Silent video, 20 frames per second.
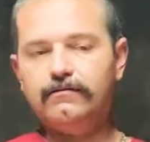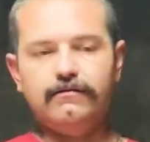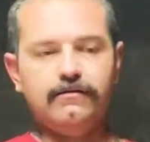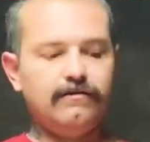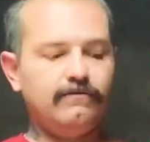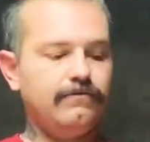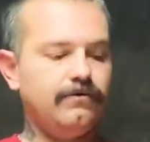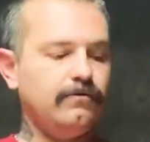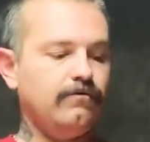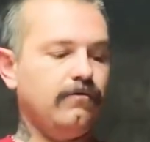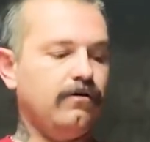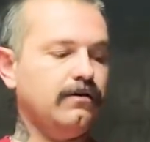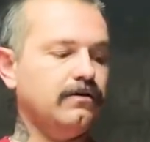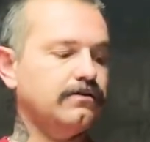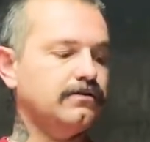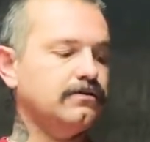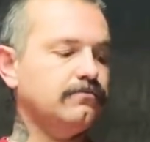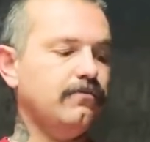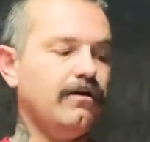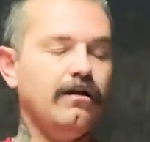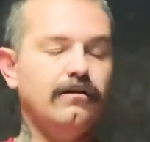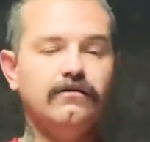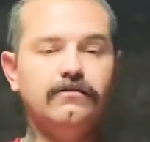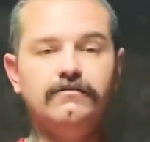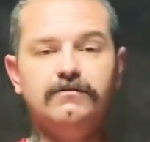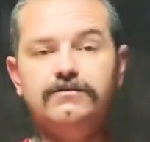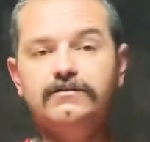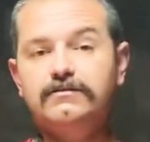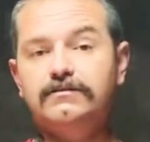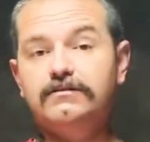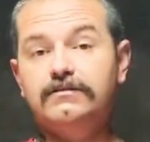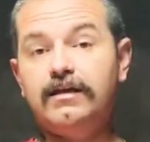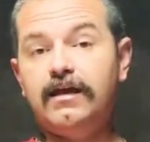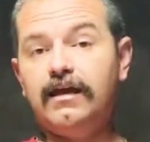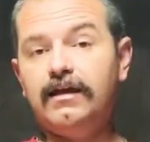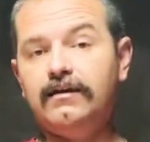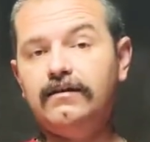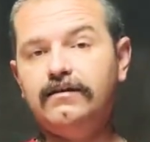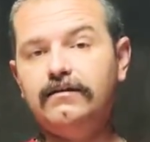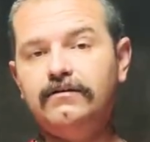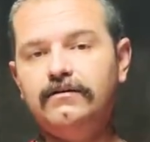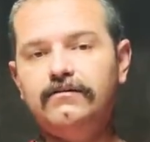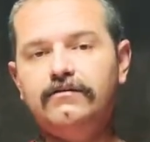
If you want a smaller snake and